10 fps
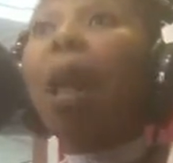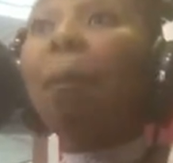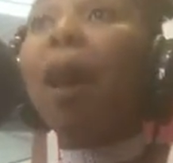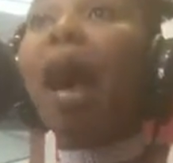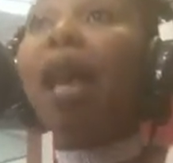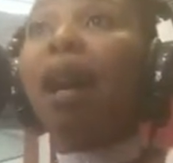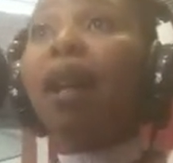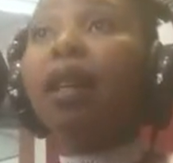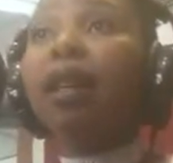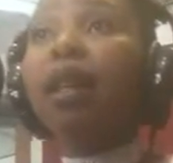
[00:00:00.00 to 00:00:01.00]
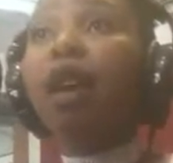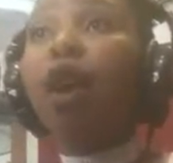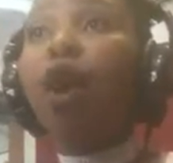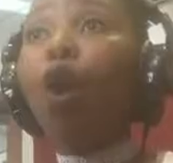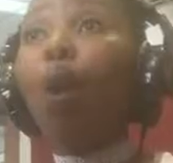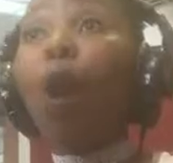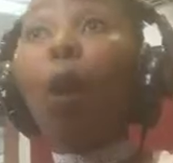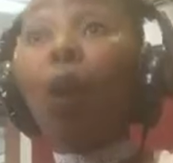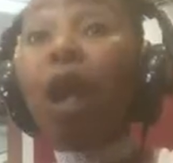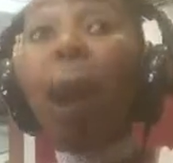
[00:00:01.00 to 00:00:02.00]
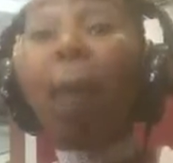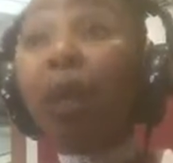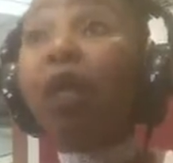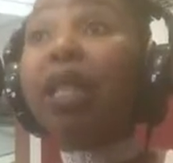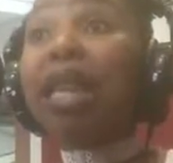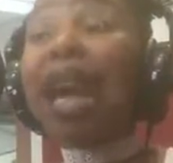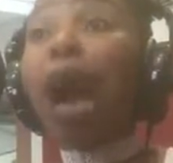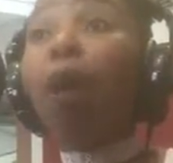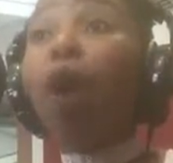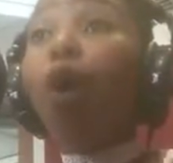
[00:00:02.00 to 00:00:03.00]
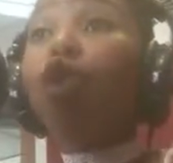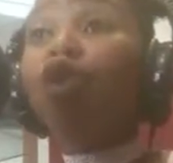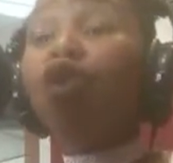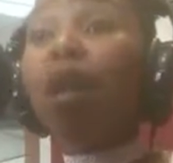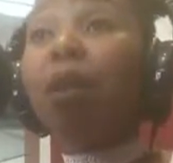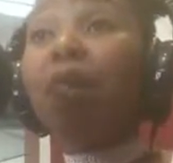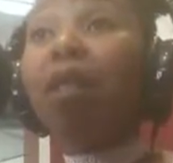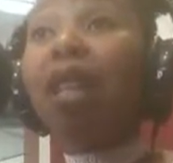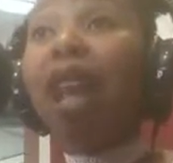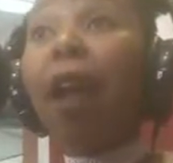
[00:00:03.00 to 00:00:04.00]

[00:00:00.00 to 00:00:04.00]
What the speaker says: empire, where we are building our own dreams